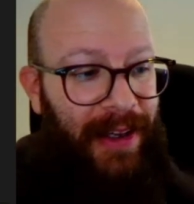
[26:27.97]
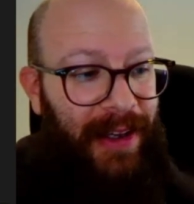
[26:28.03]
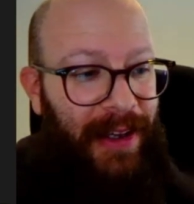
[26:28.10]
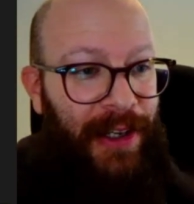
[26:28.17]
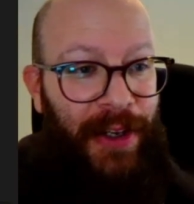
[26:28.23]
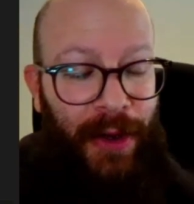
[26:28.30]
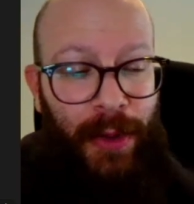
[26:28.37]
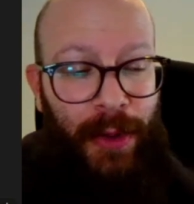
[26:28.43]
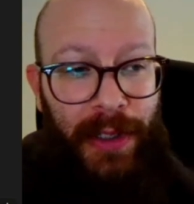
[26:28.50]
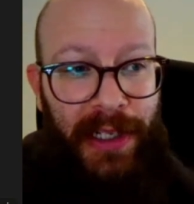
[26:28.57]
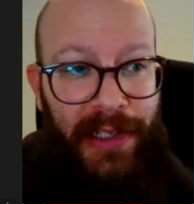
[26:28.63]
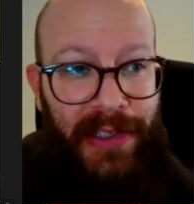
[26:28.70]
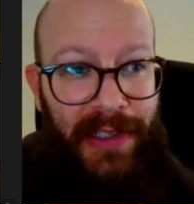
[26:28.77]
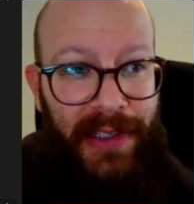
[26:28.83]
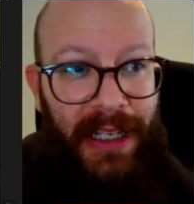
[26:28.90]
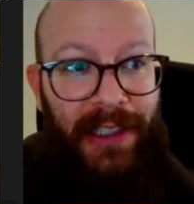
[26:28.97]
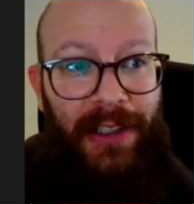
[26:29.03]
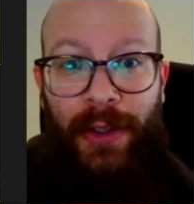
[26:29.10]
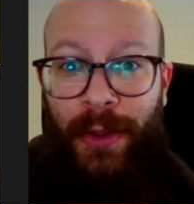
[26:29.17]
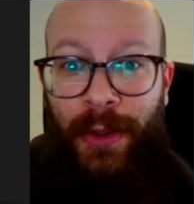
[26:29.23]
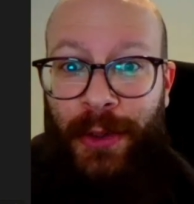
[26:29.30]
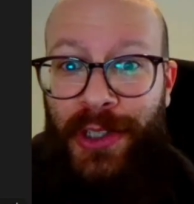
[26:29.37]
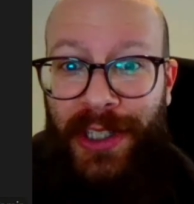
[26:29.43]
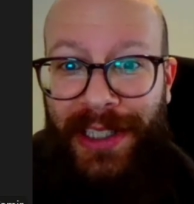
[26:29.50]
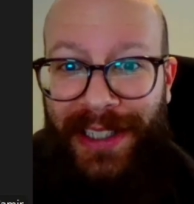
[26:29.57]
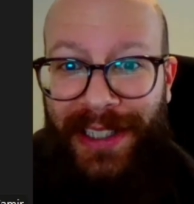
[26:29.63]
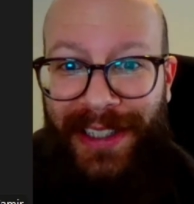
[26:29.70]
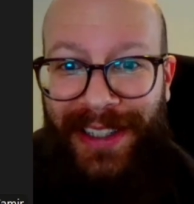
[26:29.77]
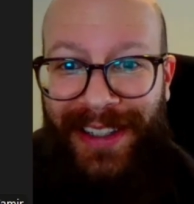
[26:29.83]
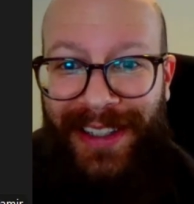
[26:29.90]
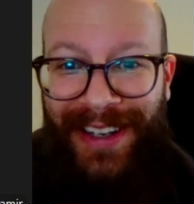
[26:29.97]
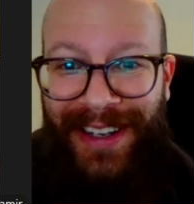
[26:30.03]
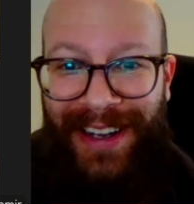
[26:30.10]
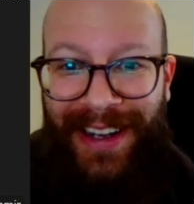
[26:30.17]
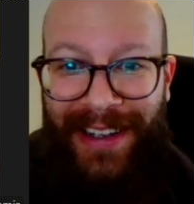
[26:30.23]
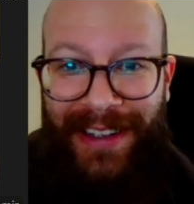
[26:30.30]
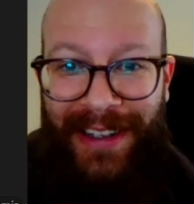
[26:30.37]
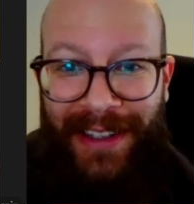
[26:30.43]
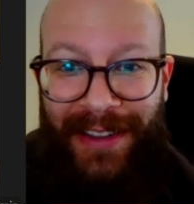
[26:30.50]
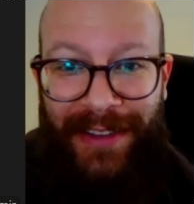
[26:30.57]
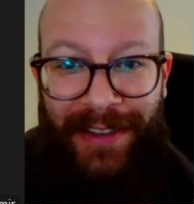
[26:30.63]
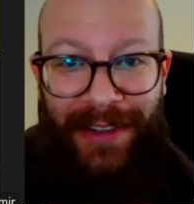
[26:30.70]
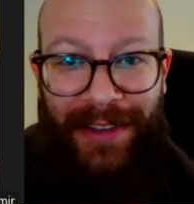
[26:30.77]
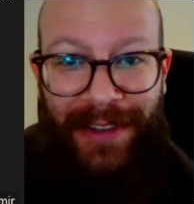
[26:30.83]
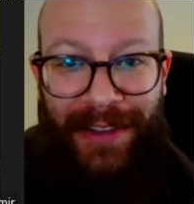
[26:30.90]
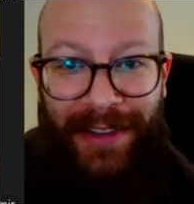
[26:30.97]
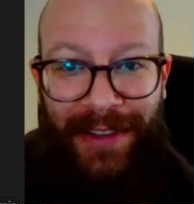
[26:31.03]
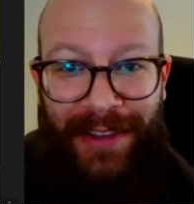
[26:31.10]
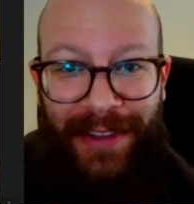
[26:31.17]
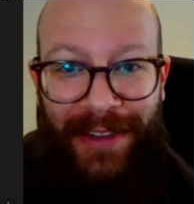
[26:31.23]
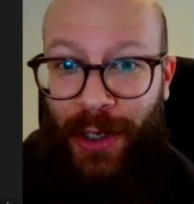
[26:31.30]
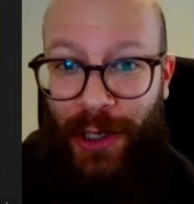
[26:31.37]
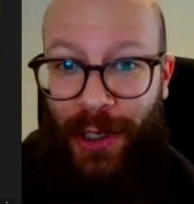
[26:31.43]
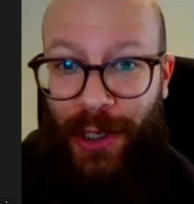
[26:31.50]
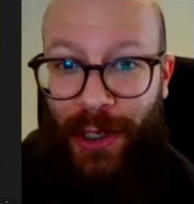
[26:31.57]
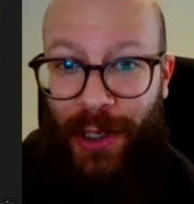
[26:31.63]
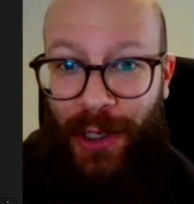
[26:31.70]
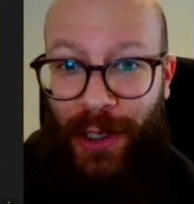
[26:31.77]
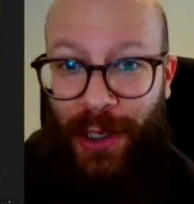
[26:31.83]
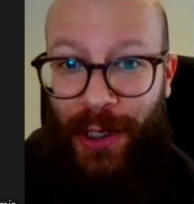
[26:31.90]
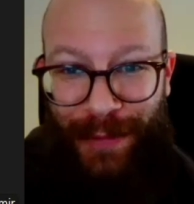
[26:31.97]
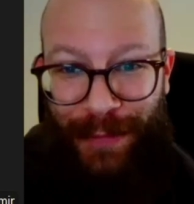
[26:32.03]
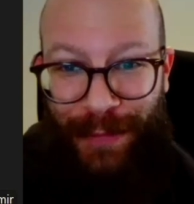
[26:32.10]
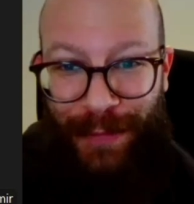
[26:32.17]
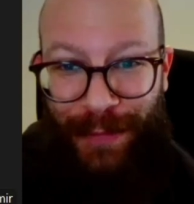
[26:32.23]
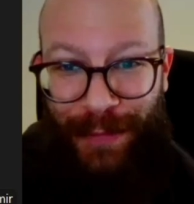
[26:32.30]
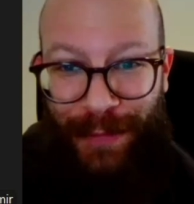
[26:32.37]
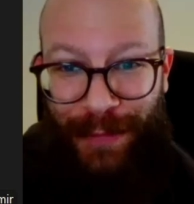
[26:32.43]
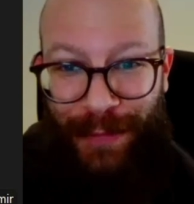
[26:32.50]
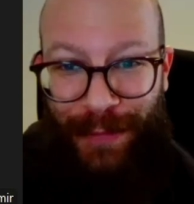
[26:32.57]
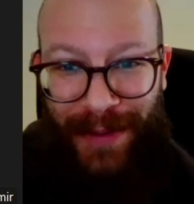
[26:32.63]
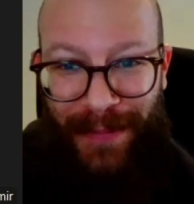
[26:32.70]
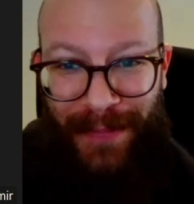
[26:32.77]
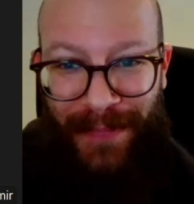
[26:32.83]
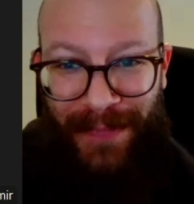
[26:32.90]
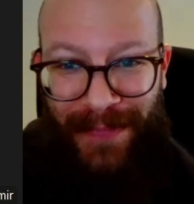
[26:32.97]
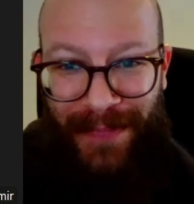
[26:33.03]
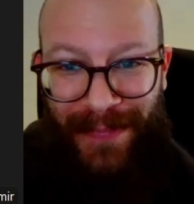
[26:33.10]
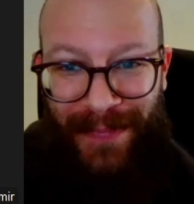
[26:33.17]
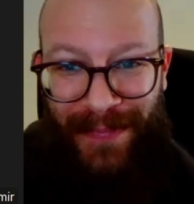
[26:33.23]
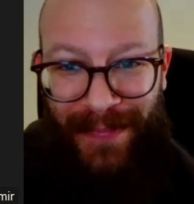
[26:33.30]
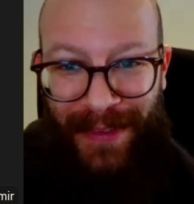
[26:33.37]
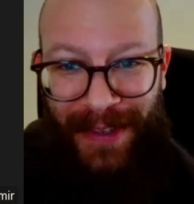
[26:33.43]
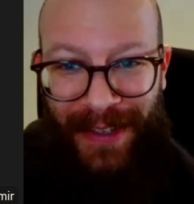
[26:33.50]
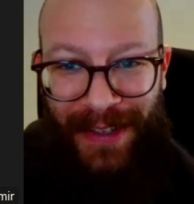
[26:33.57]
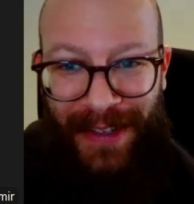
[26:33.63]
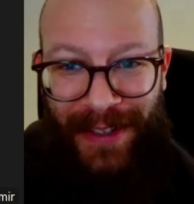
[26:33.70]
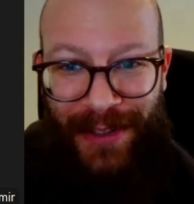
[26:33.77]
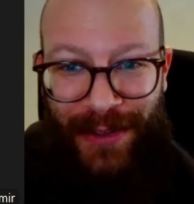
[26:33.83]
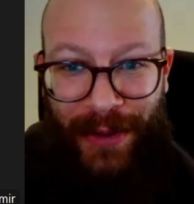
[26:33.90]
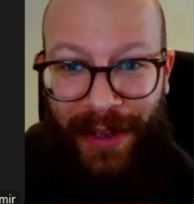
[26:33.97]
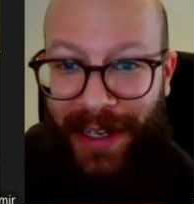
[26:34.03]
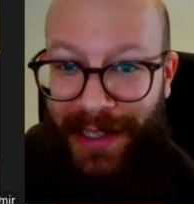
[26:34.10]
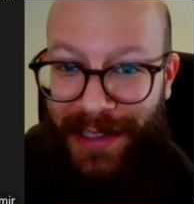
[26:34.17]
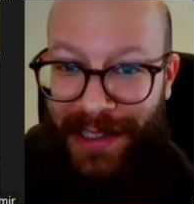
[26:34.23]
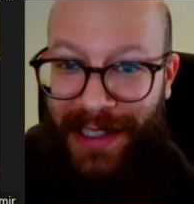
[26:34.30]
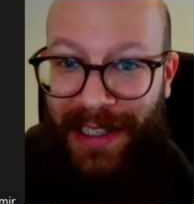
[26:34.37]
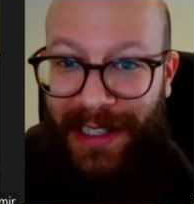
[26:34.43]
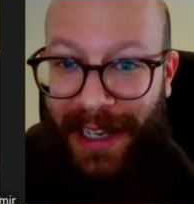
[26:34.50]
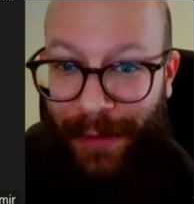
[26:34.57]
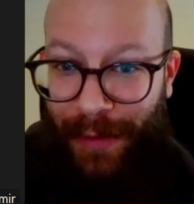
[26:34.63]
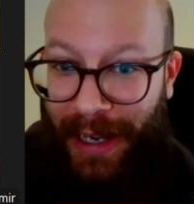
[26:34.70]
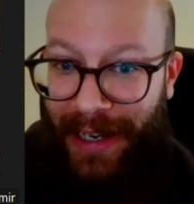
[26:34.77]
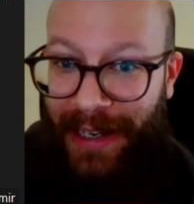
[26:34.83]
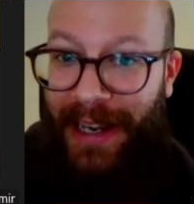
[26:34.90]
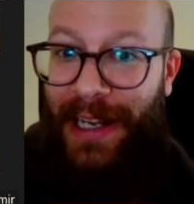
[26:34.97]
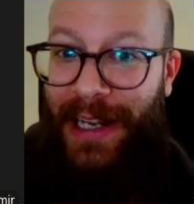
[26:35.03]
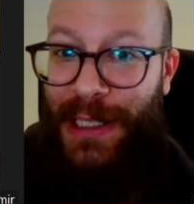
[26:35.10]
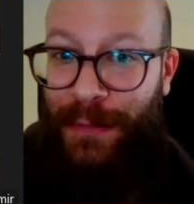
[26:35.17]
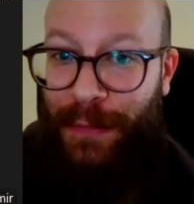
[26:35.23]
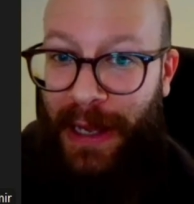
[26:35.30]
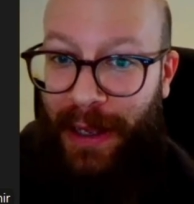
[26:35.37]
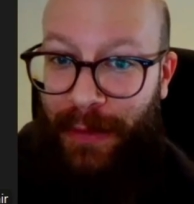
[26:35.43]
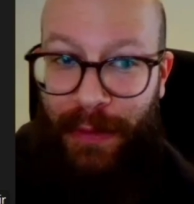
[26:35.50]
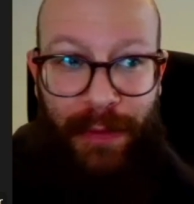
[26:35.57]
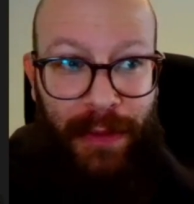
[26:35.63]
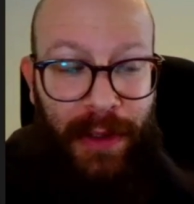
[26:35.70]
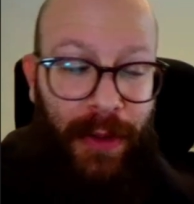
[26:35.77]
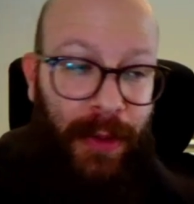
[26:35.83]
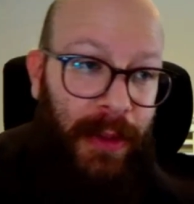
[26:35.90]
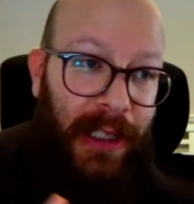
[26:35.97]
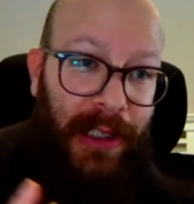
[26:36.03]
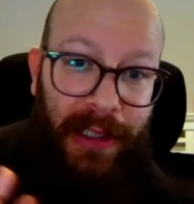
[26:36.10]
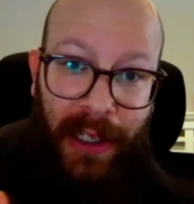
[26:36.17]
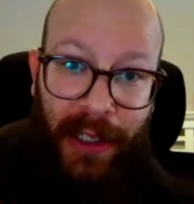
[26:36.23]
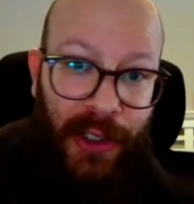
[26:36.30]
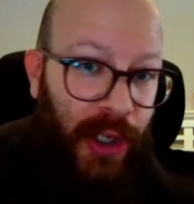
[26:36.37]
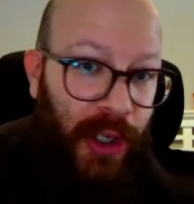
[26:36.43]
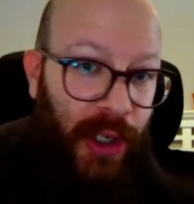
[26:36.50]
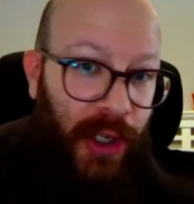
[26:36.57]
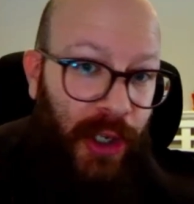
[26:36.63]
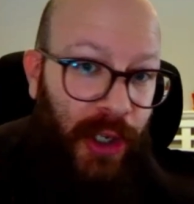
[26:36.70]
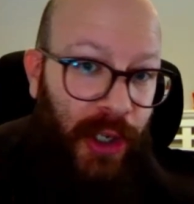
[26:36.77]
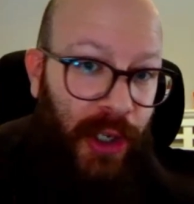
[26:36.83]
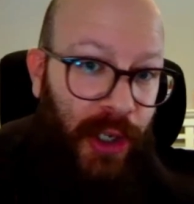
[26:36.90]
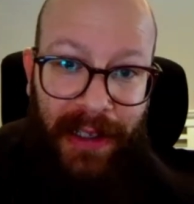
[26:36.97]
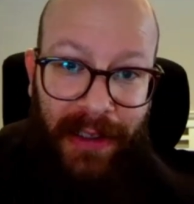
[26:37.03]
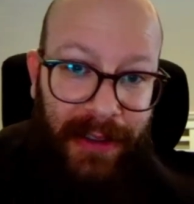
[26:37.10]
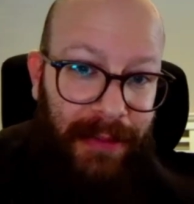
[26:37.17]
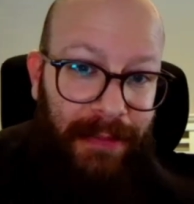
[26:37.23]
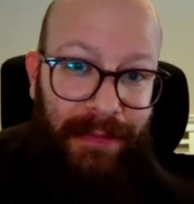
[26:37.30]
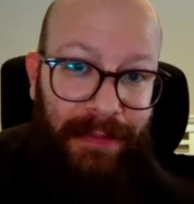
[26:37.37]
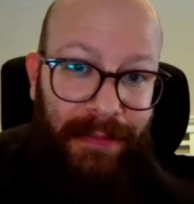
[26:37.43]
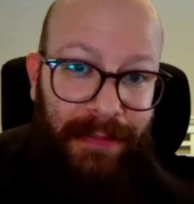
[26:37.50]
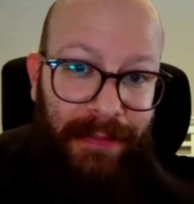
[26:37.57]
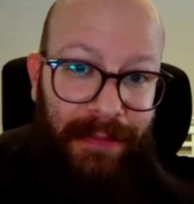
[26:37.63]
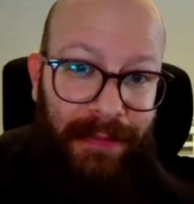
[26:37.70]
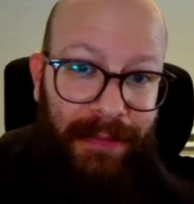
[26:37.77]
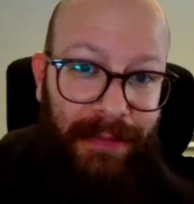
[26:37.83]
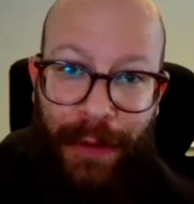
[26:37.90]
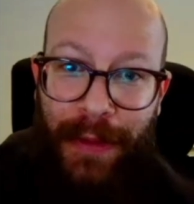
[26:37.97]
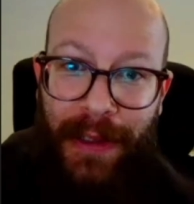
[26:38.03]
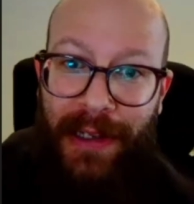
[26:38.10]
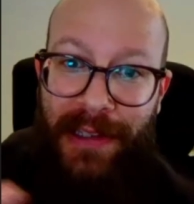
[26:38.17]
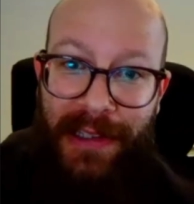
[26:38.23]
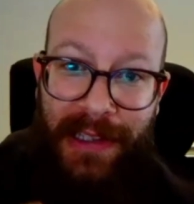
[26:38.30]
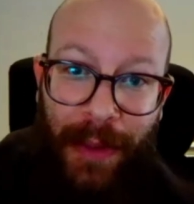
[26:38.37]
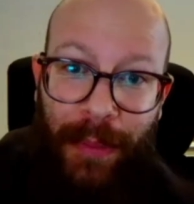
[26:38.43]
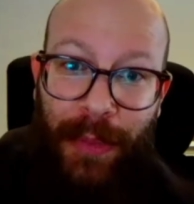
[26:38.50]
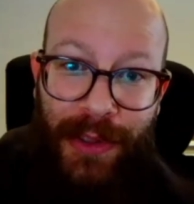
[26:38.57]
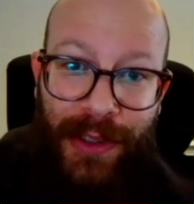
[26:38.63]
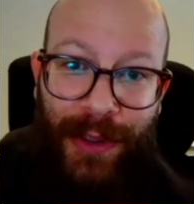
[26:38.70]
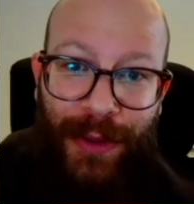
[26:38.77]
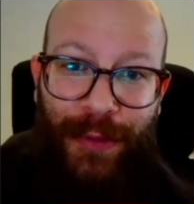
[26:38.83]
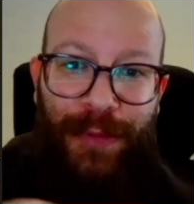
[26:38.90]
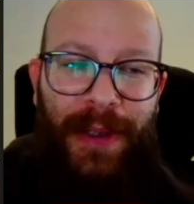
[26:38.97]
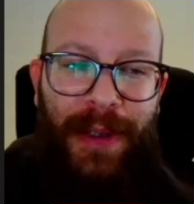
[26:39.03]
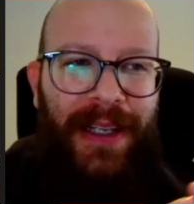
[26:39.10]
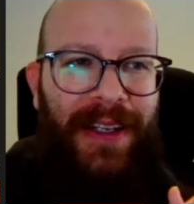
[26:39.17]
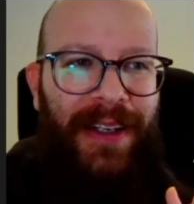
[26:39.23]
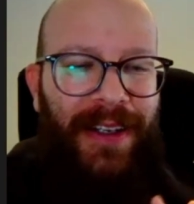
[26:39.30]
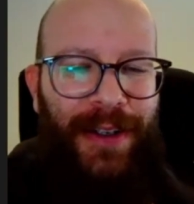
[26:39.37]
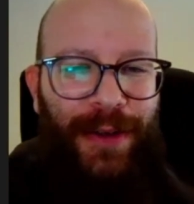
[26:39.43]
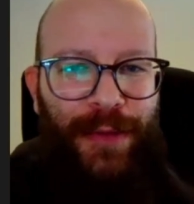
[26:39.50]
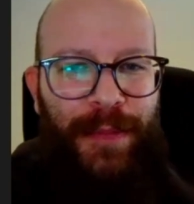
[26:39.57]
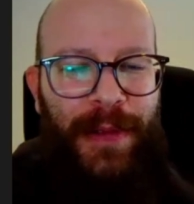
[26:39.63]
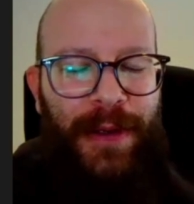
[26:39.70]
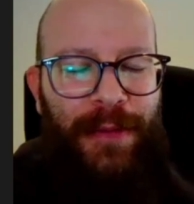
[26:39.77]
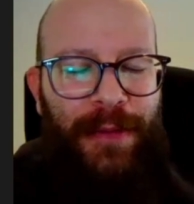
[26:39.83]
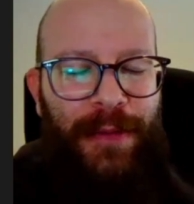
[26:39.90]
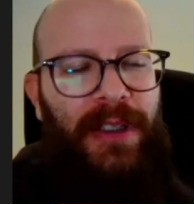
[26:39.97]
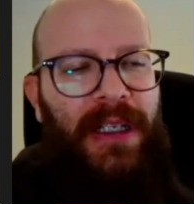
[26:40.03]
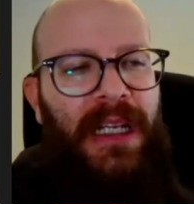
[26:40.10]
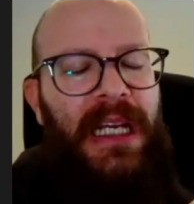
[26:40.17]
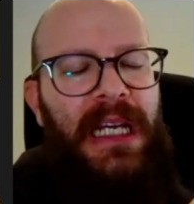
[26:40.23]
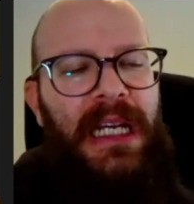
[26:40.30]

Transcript: and notice that usually I get two chargebacks in the first week. So I can see that I have like an X5, even though the 10 chargebacks is like nothing, it's 10% of my fraud.